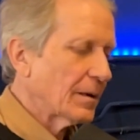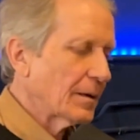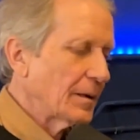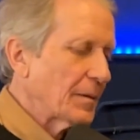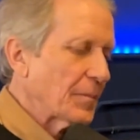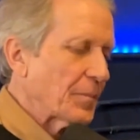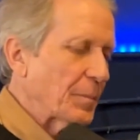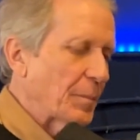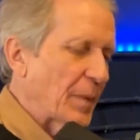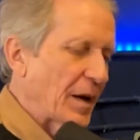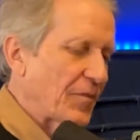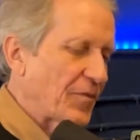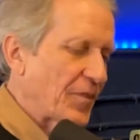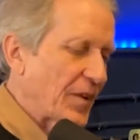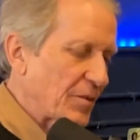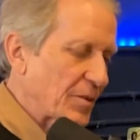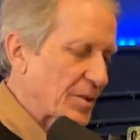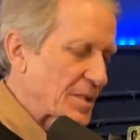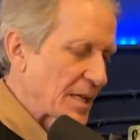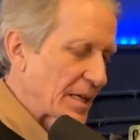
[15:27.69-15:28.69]
My favorite
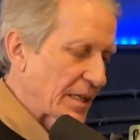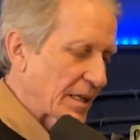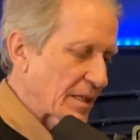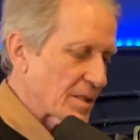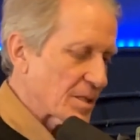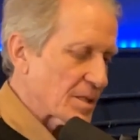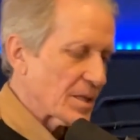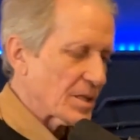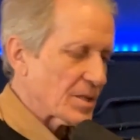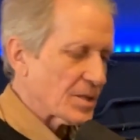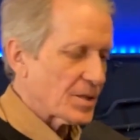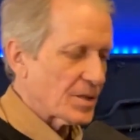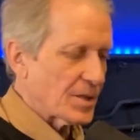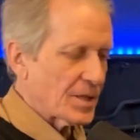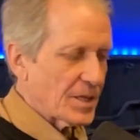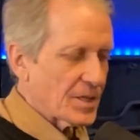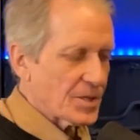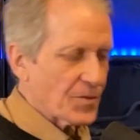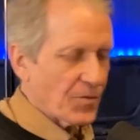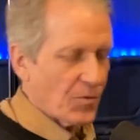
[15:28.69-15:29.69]
setting is this: these 4